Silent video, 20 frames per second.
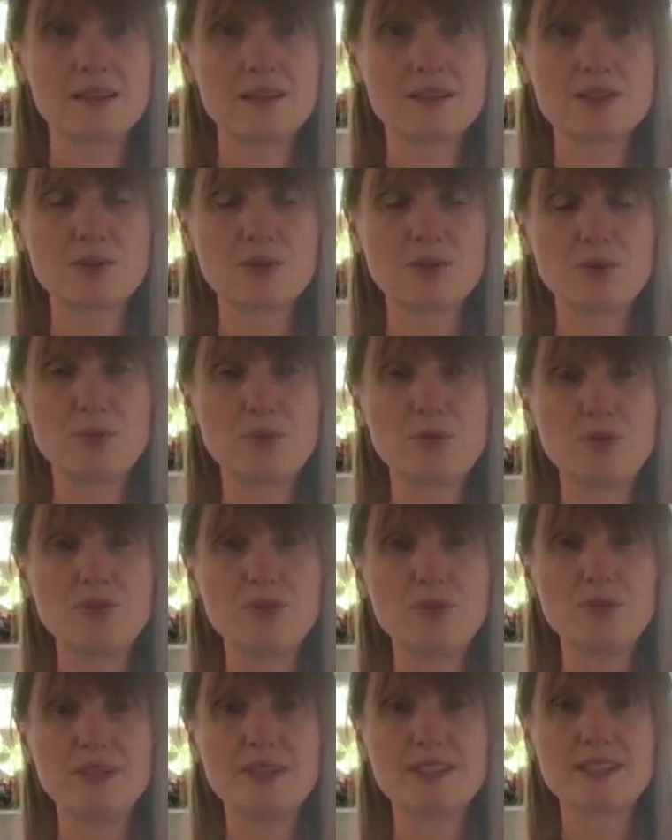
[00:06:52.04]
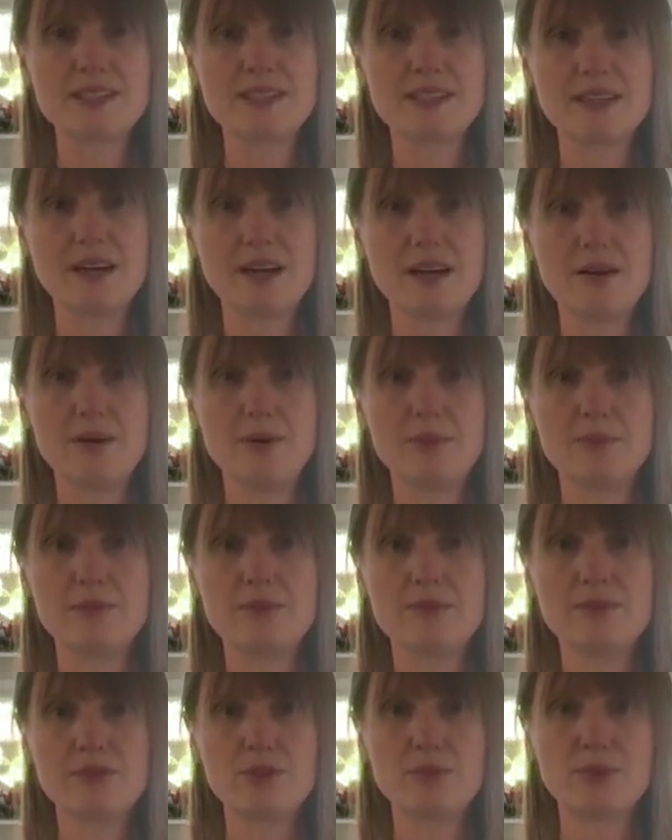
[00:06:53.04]
So the movements that
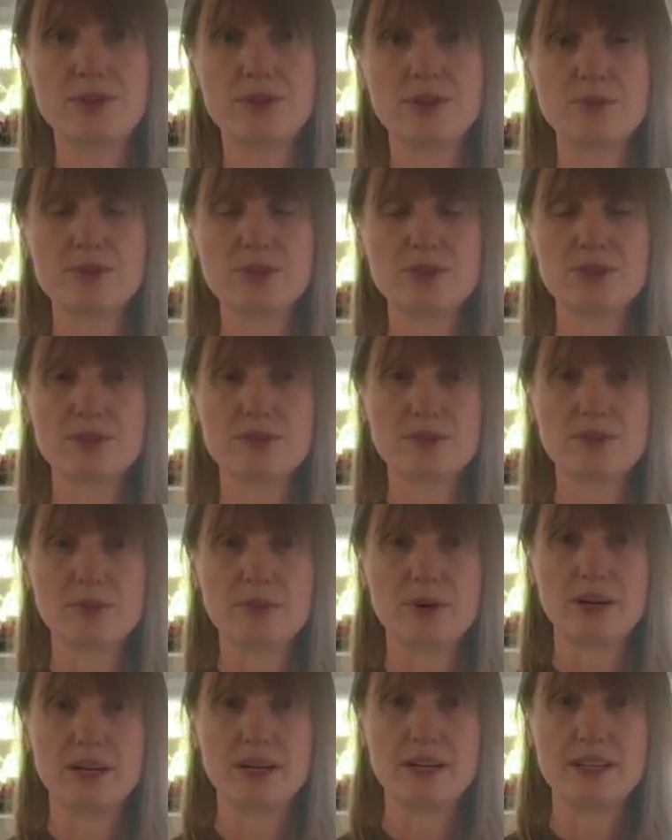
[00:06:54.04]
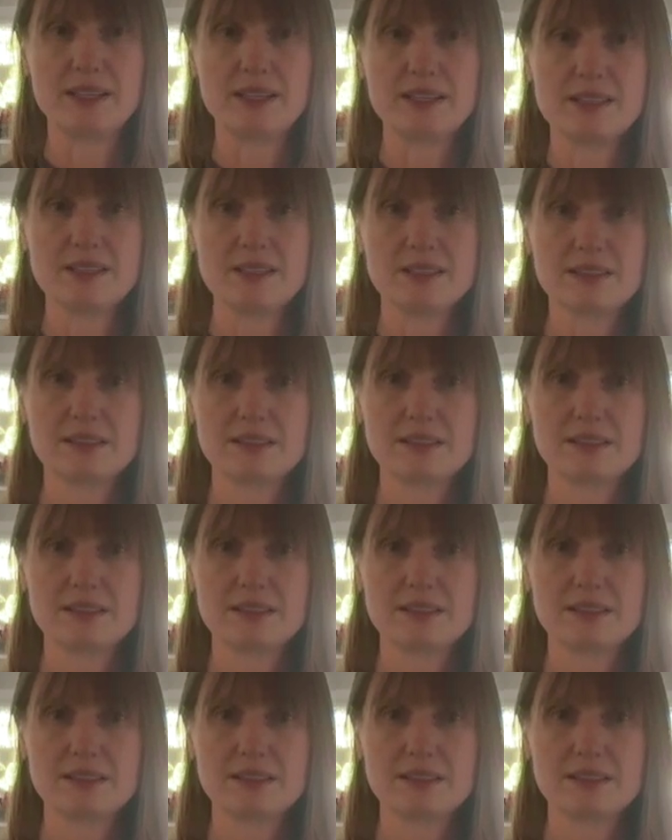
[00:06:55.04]
come from your observer mind